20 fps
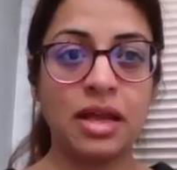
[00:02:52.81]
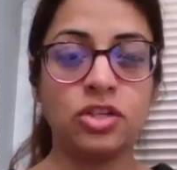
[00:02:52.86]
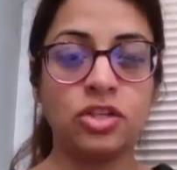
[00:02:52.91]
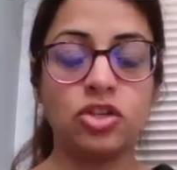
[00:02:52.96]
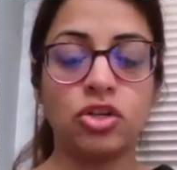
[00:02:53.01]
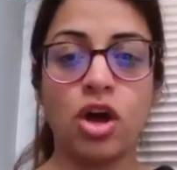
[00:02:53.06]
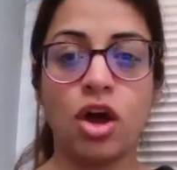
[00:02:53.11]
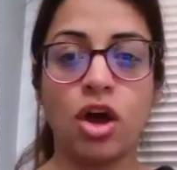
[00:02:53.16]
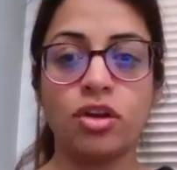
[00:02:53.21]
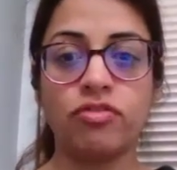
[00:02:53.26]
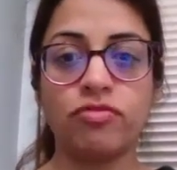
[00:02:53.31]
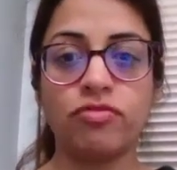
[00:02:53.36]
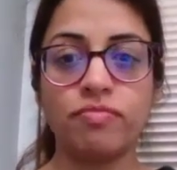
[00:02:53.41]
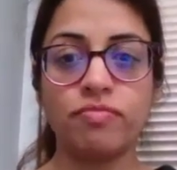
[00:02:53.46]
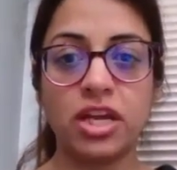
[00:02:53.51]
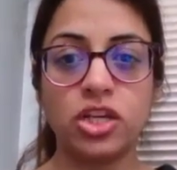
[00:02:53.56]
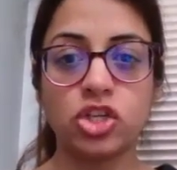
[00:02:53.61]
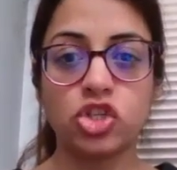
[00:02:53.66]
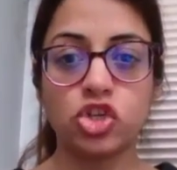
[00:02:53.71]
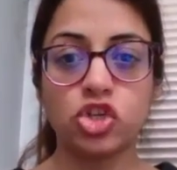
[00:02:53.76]
and to kind of
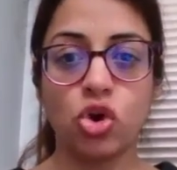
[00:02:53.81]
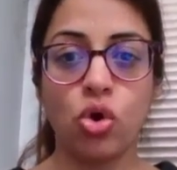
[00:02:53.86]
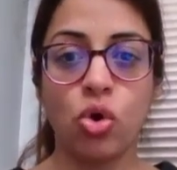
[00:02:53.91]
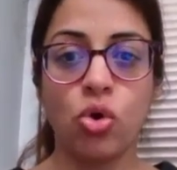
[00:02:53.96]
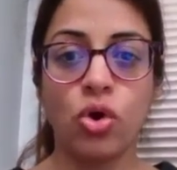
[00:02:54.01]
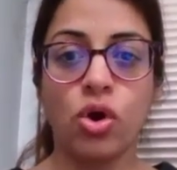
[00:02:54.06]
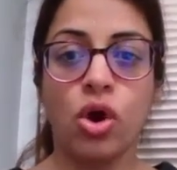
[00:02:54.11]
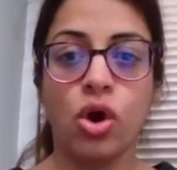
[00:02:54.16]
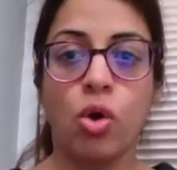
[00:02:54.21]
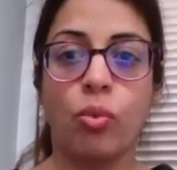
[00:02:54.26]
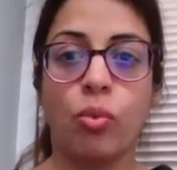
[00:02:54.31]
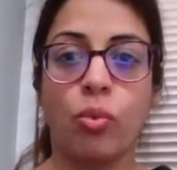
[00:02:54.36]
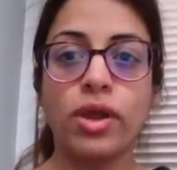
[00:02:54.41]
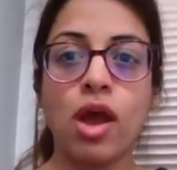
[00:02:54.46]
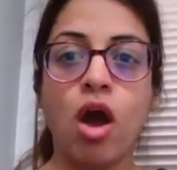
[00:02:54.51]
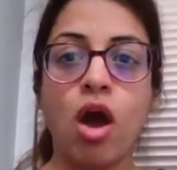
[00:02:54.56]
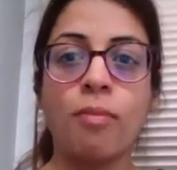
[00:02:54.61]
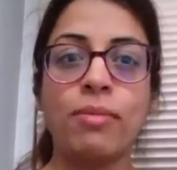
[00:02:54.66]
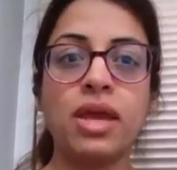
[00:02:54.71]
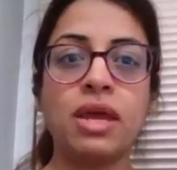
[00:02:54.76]
make sure
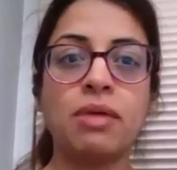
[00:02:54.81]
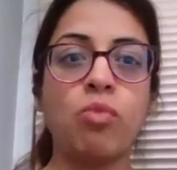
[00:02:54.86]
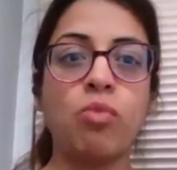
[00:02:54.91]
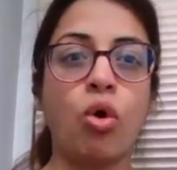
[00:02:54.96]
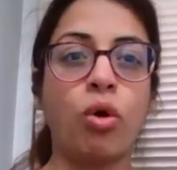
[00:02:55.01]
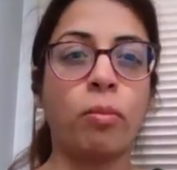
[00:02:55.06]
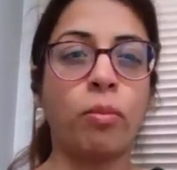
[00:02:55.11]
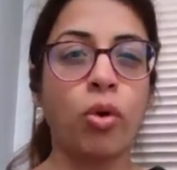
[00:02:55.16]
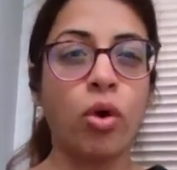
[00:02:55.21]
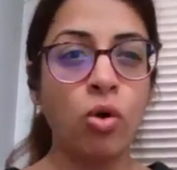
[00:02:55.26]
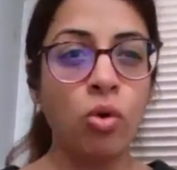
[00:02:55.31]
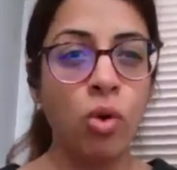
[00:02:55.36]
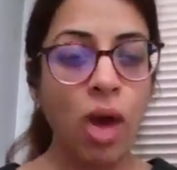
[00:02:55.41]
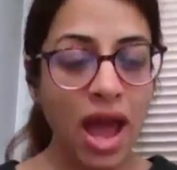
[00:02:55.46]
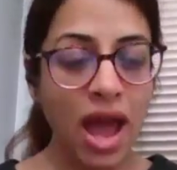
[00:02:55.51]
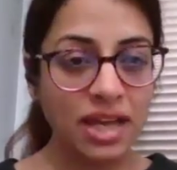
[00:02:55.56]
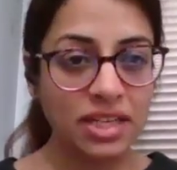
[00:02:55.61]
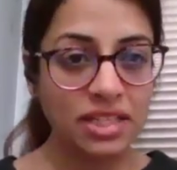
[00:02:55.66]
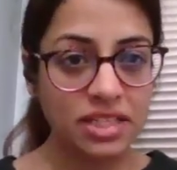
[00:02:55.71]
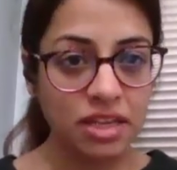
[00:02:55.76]
we are being more
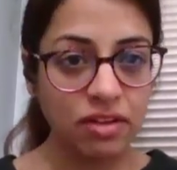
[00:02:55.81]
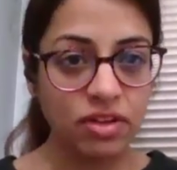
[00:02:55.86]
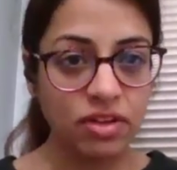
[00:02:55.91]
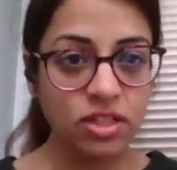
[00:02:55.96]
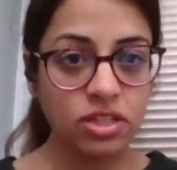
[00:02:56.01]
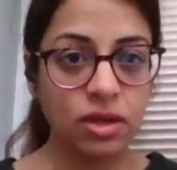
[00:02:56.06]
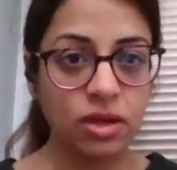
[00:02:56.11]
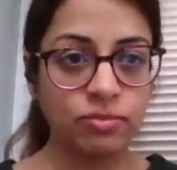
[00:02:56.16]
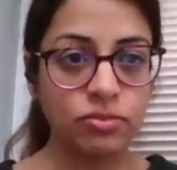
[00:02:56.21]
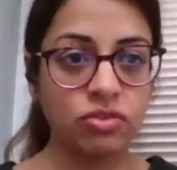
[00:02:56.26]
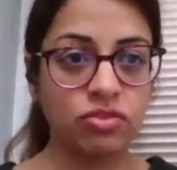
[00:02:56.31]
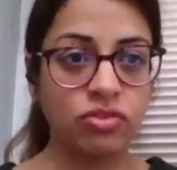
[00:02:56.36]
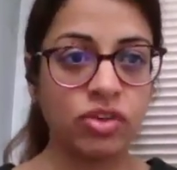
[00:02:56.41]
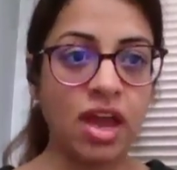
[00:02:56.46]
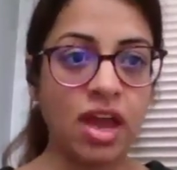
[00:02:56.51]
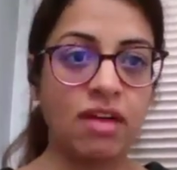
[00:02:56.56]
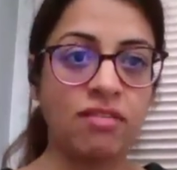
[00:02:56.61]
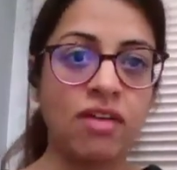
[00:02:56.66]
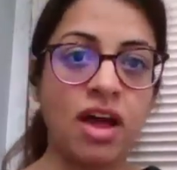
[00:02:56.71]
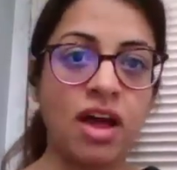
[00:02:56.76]
proactive in terms of
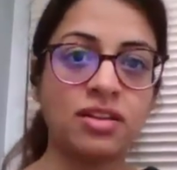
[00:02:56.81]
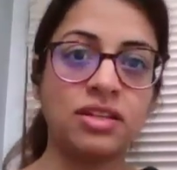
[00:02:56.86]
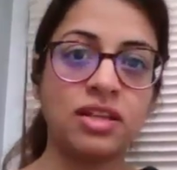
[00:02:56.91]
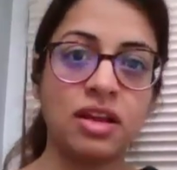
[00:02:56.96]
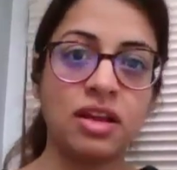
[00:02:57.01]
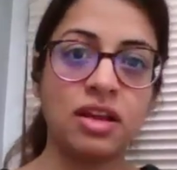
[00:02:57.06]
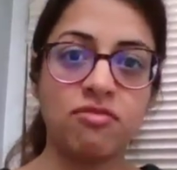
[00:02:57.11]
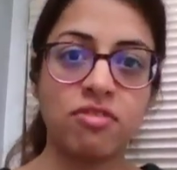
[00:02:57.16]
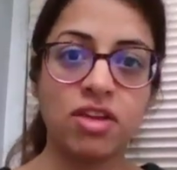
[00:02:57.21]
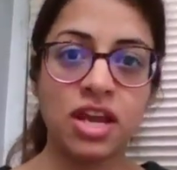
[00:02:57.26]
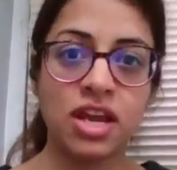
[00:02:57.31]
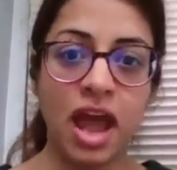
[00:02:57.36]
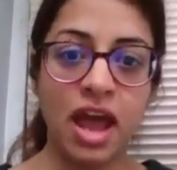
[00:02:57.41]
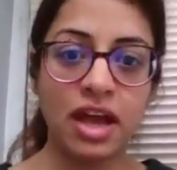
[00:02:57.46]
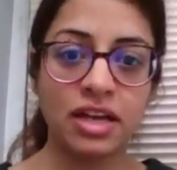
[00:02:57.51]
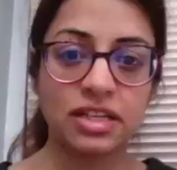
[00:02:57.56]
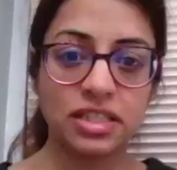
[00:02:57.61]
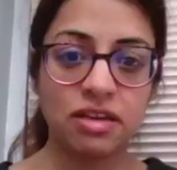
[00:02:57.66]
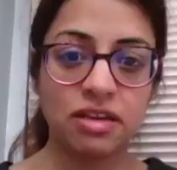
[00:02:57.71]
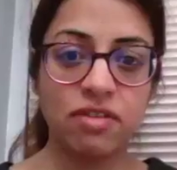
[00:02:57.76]
care rather than
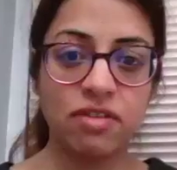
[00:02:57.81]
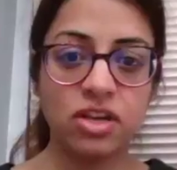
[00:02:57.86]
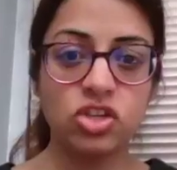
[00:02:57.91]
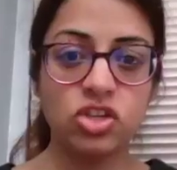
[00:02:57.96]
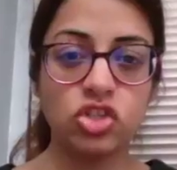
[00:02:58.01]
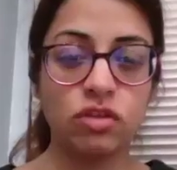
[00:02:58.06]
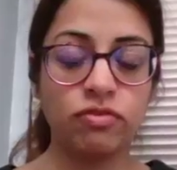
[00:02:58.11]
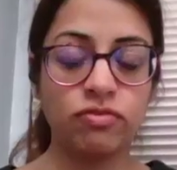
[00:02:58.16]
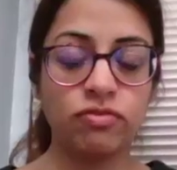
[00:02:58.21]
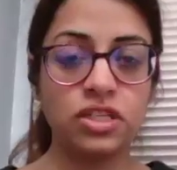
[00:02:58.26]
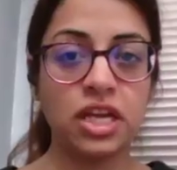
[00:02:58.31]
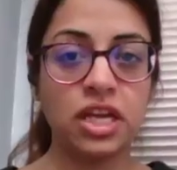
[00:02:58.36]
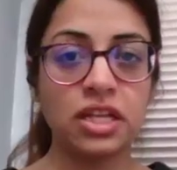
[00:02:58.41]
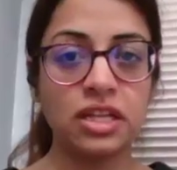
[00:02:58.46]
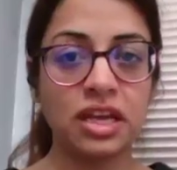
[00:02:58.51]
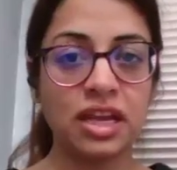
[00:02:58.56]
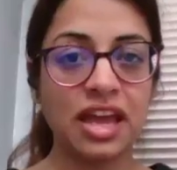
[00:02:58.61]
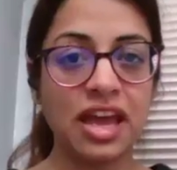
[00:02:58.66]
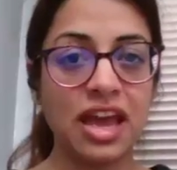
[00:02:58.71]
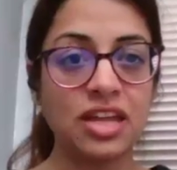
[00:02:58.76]
reactive, and
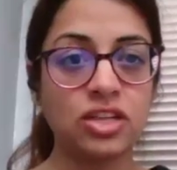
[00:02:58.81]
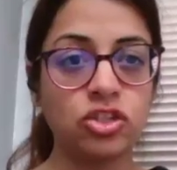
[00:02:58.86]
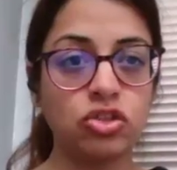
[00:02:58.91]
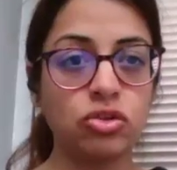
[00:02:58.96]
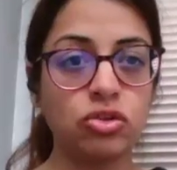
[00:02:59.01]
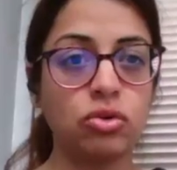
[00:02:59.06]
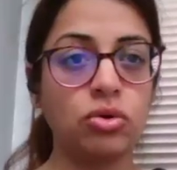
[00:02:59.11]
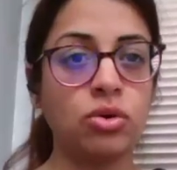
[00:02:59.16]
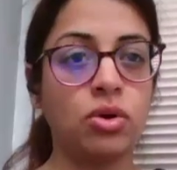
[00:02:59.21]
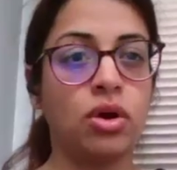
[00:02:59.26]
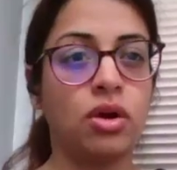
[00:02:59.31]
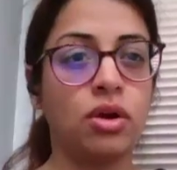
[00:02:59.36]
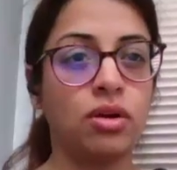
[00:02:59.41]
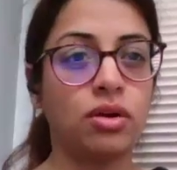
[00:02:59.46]
shifting the care to